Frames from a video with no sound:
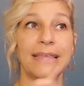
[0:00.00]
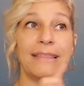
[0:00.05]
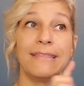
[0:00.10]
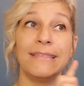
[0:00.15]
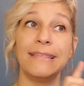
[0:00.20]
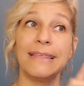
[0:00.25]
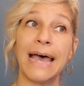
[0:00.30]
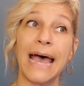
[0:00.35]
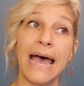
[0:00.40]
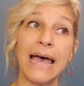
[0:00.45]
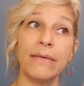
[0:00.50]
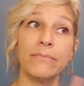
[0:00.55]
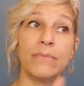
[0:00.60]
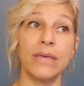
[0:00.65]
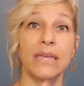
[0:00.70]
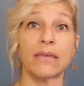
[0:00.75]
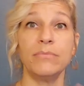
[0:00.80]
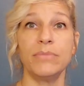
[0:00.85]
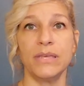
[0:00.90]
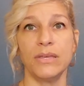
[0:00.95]
And that
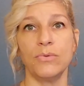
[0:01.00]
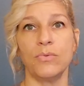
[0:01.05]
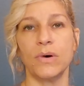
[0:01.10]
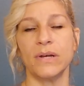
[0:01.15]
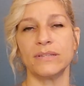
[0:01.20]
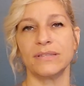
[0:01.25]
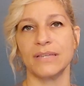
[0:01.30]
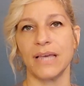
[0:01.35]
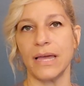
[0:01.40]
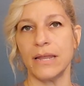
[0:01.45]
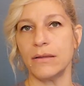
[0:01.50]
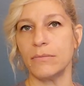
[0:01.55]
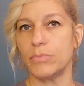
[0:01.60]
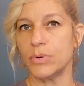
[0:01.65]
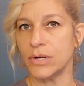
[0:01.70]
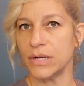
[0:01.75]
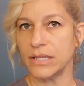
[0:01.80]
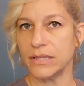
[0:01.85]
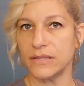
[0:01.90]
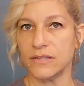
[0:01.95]
may be what's kind of
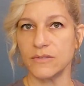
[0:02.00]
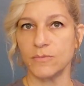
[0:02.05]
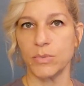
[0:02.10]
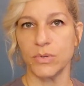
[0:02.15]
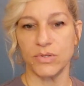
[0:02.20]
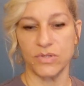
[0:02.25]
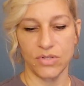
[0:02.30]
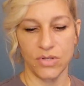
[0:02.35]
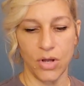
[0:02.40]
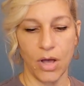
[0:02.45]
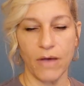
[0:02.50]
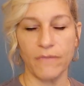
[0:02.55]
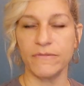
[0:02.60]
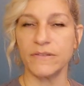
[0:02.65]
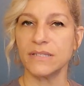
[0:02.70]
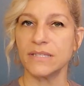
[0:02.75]
putting this person off.